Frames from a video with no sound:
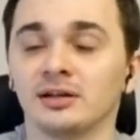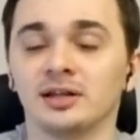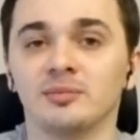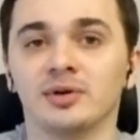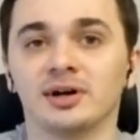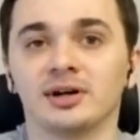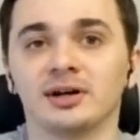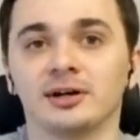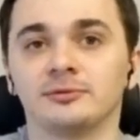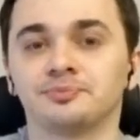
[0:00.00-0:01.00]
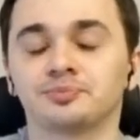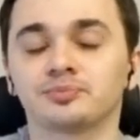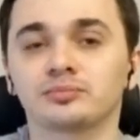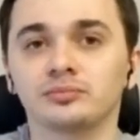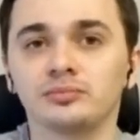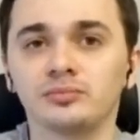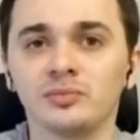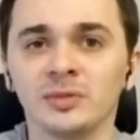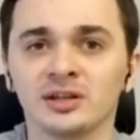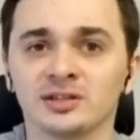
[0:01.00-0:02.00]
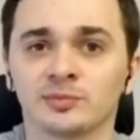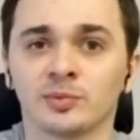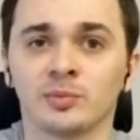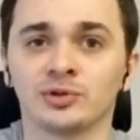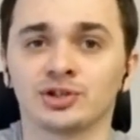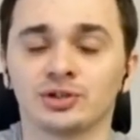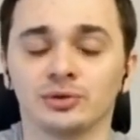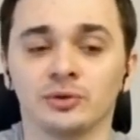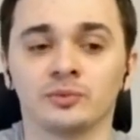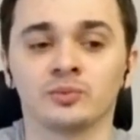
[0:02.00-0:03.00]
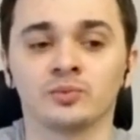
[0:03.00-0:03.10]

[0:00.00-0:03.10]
you can spoof network traffic